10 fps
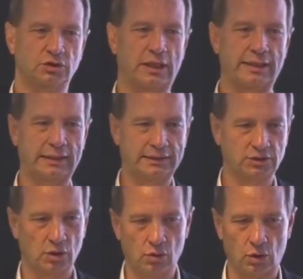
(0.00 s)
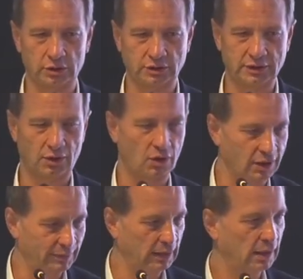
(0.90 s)
China is the largest
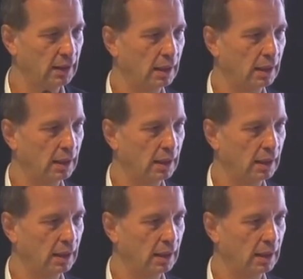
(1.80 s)
economy,